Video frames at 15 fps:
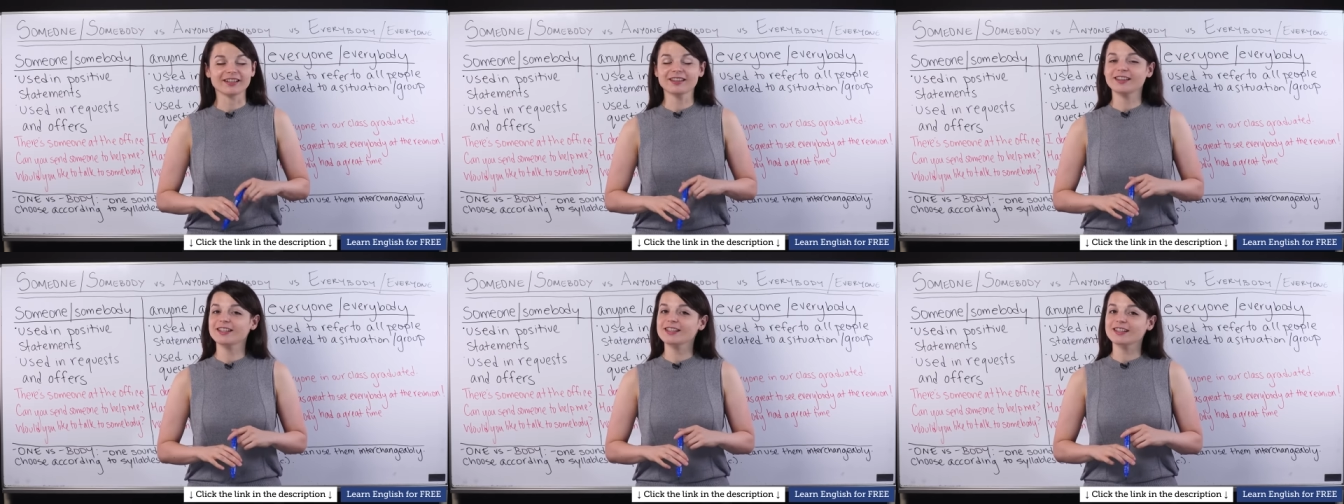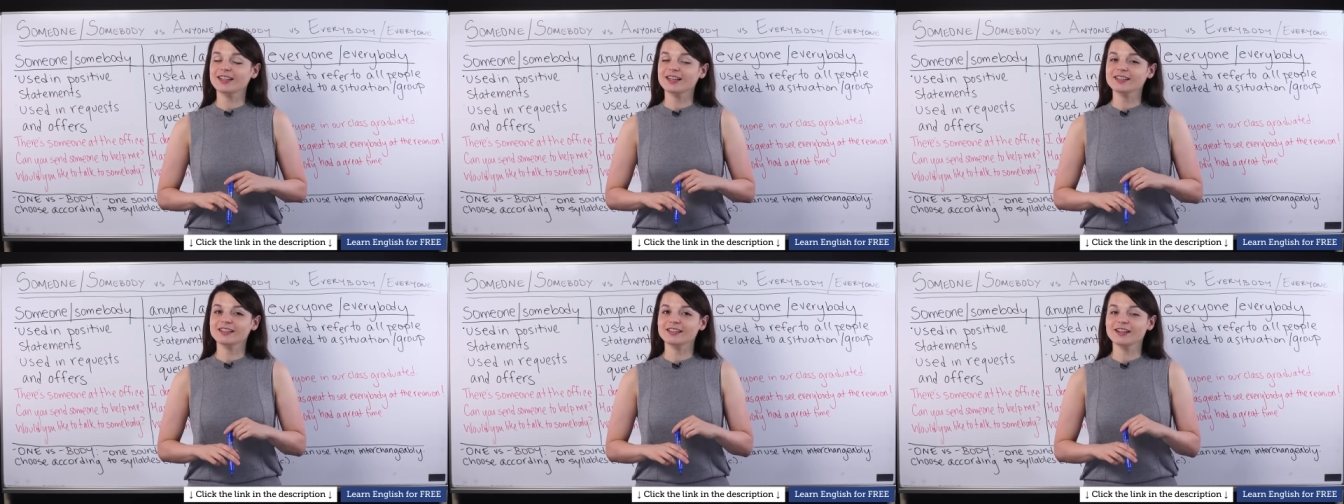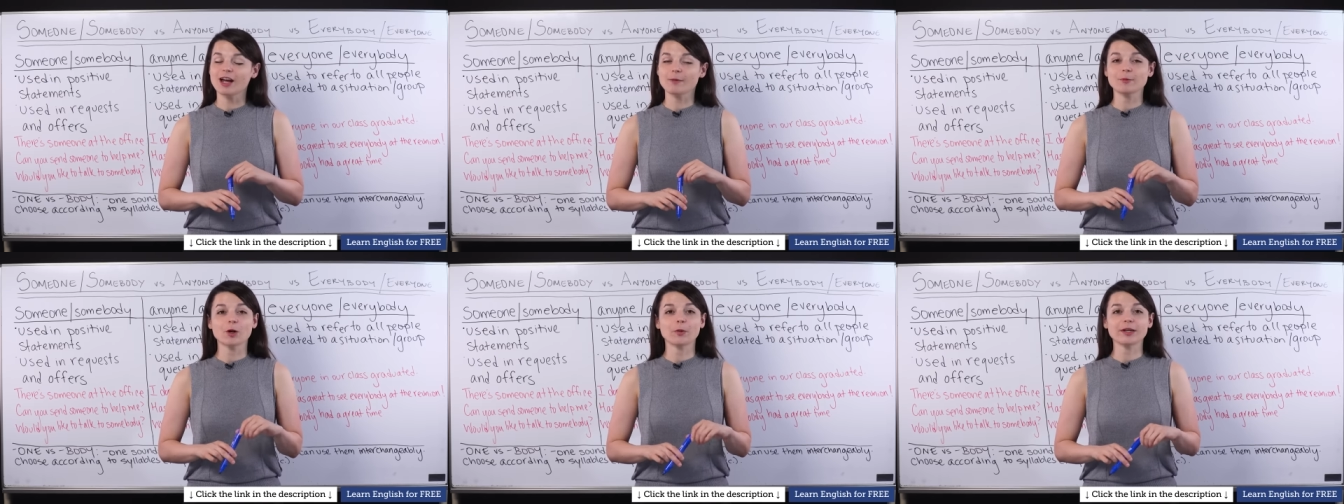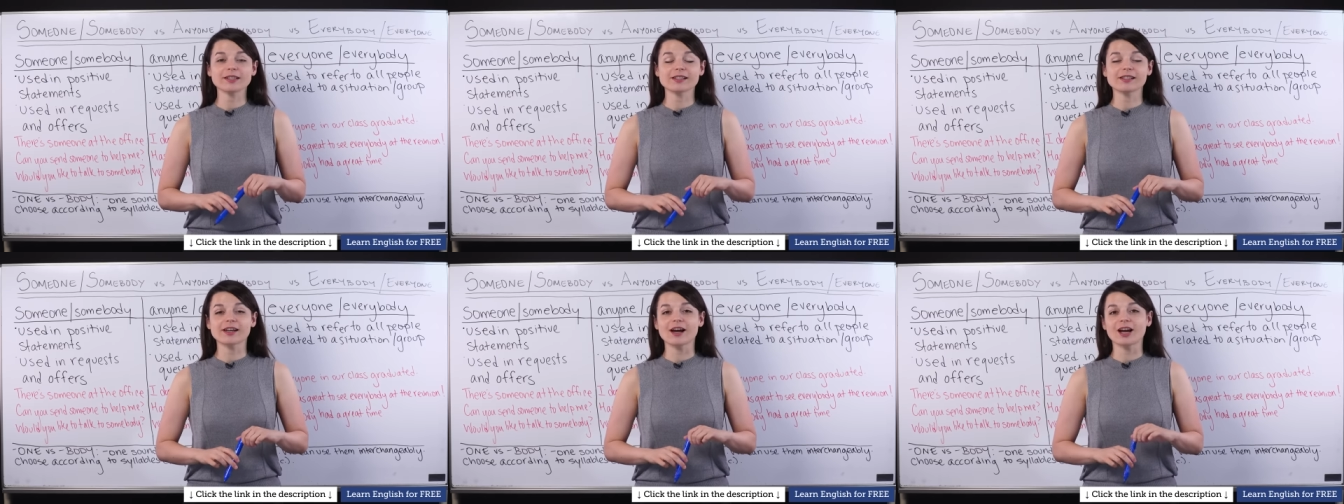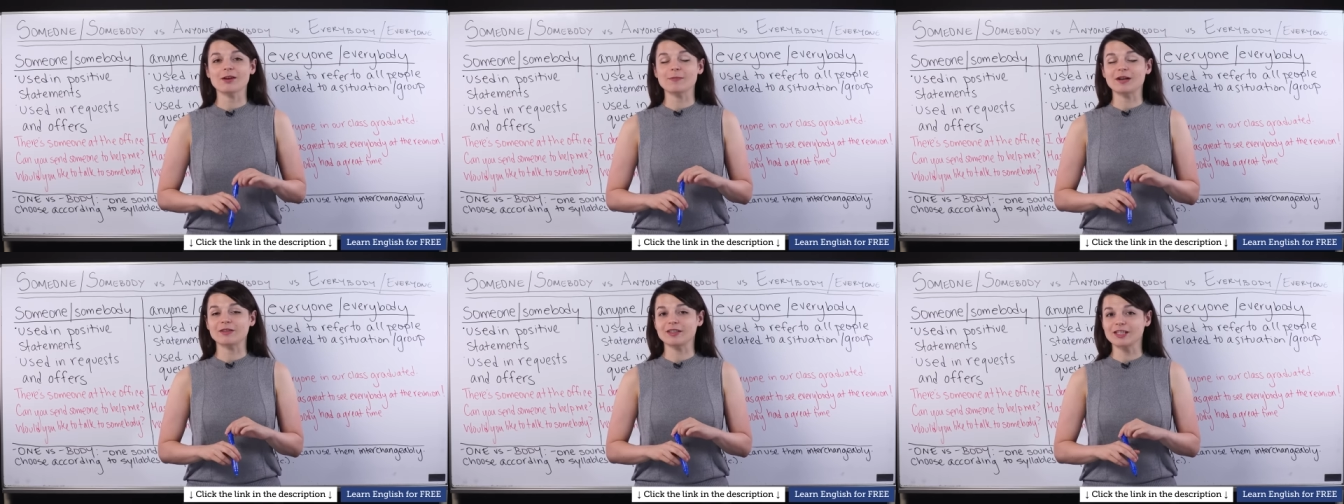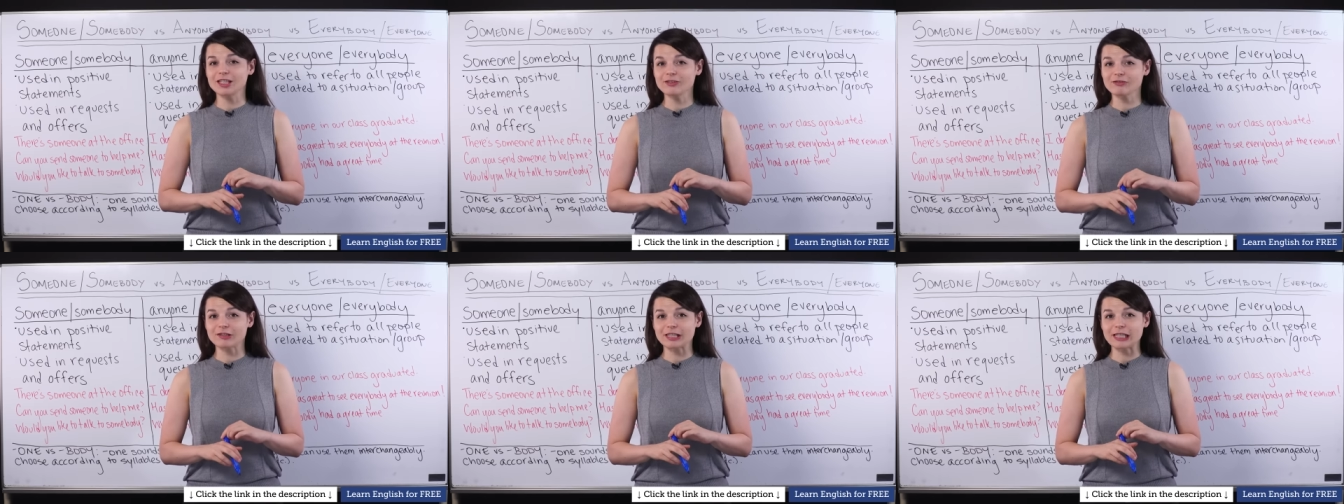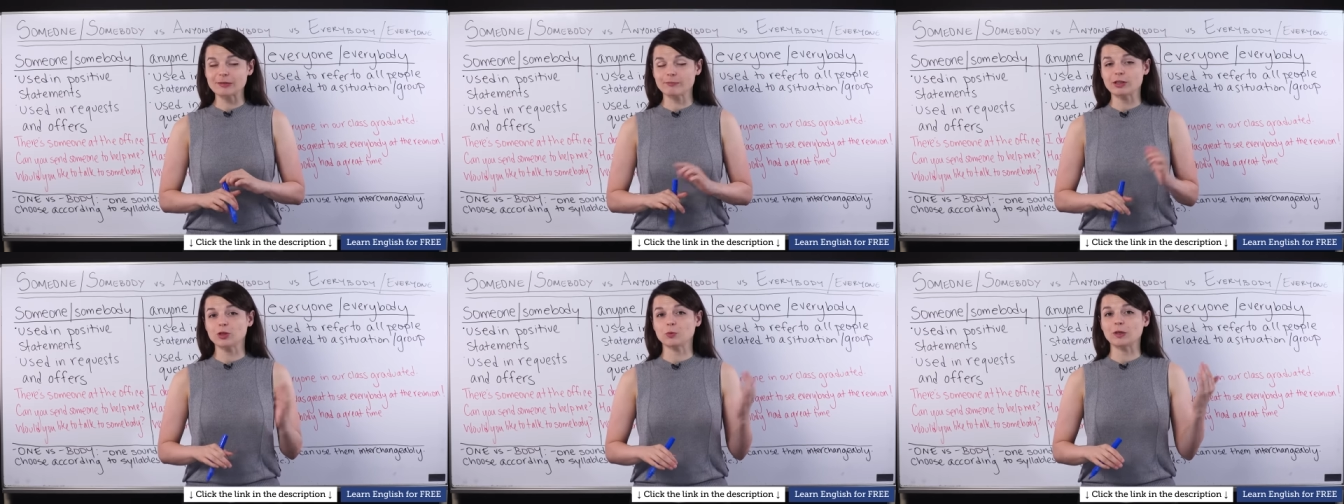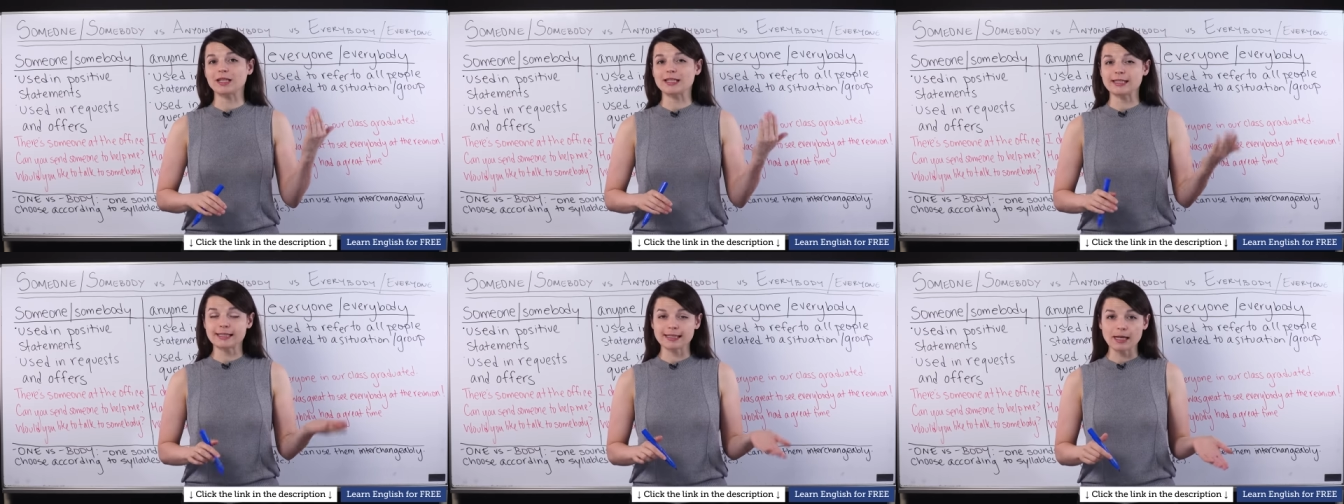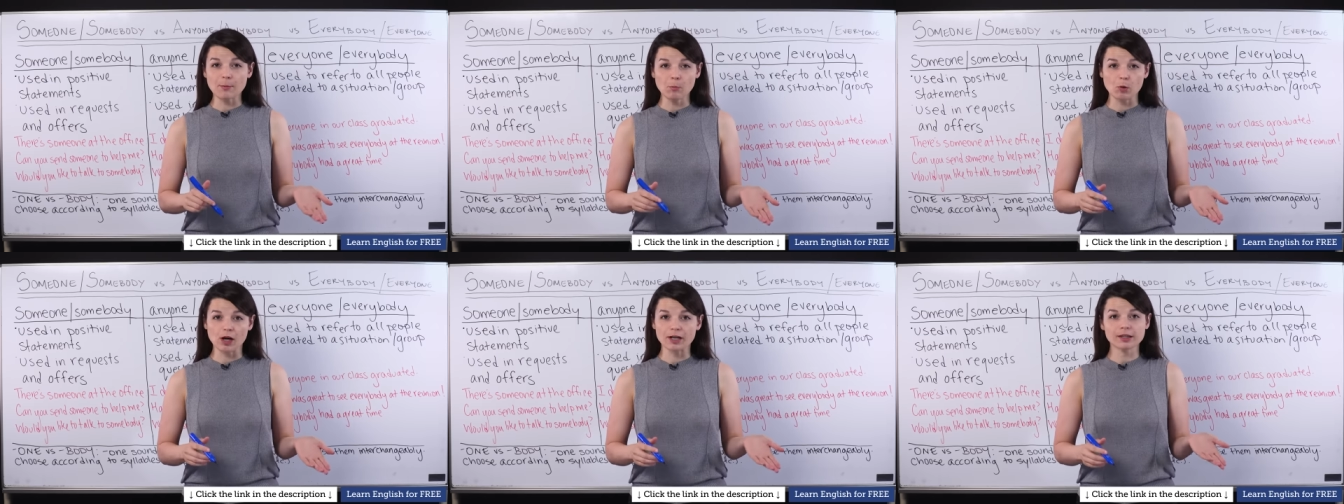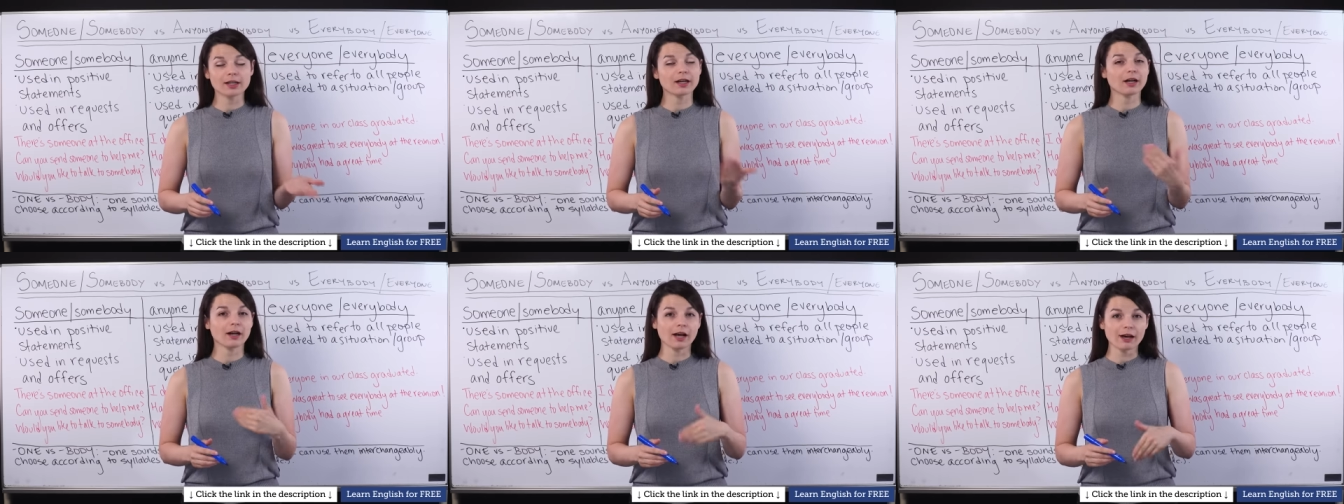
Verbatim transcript: In this lesson, I'm going to talk about the difference between someone,